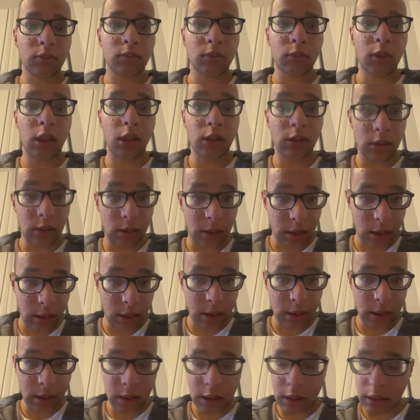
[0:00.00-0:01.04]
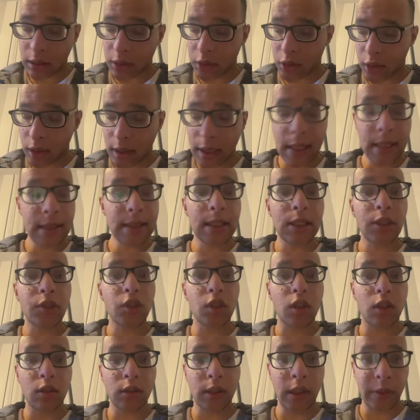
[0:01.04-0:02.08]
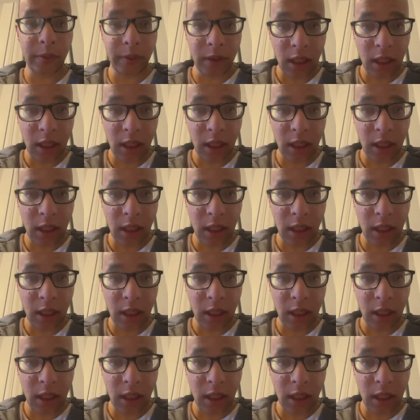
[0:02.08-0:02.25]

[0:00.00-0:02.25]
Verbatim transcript: on the Junaid and Joseph's